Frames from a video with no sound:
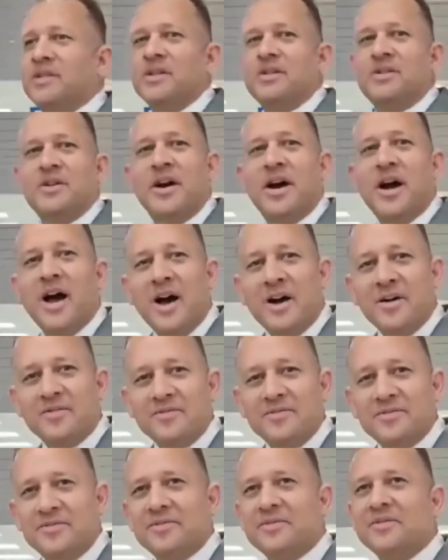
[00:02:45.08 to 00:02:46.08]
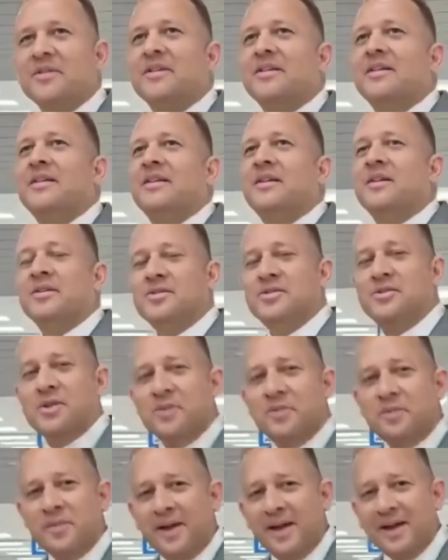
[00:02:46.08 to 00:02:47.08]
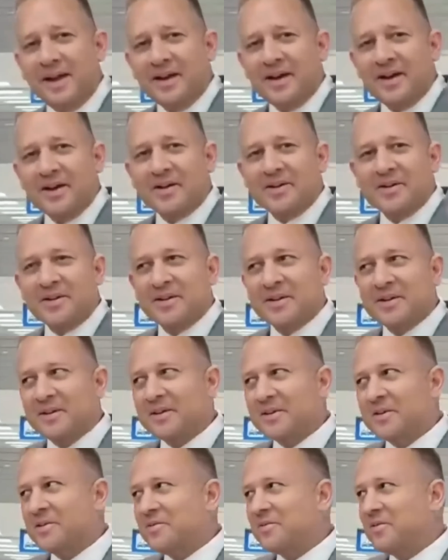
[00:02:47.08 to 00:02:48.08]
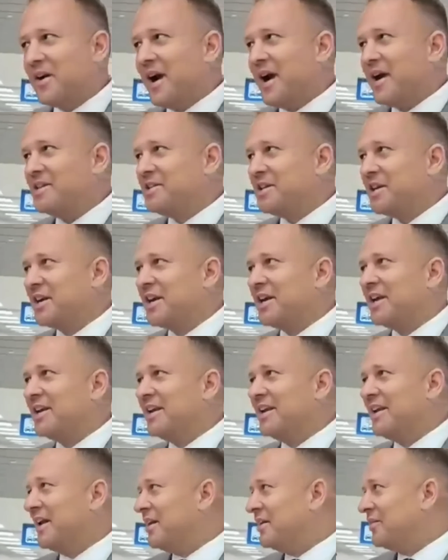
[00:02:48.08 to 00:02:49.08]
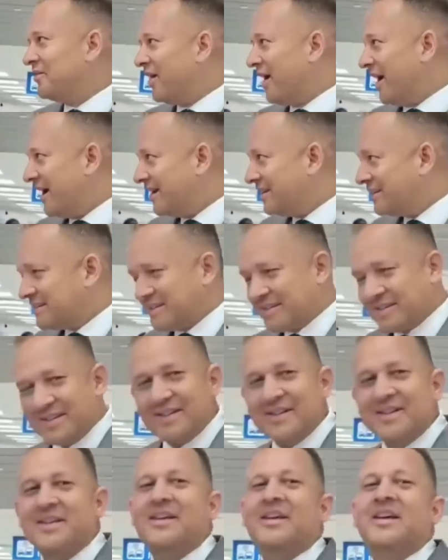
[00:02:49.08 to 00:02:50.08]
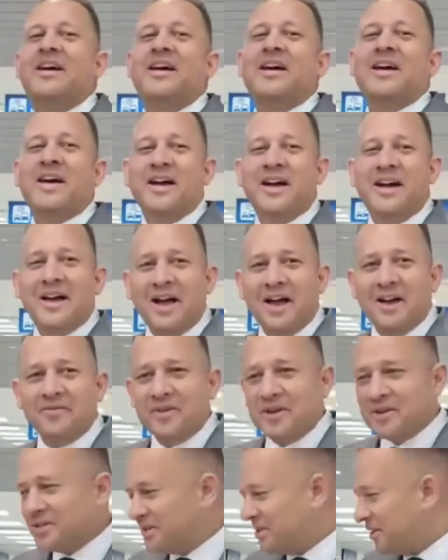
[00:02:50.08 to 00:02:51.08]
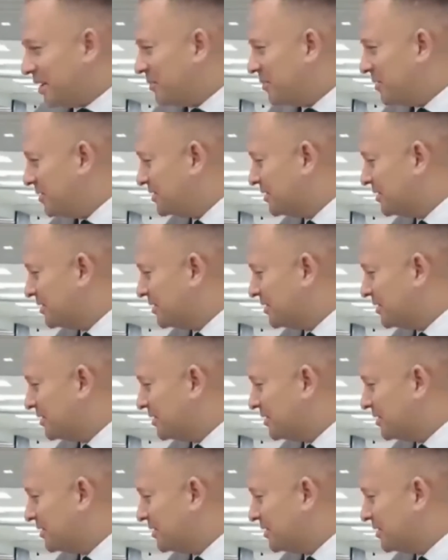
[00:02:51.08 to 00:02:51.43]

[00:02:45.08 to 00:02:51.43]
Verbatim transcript: am emotional right now, but we are here and we are grateful," said Adrianna Laing. J B N will keep you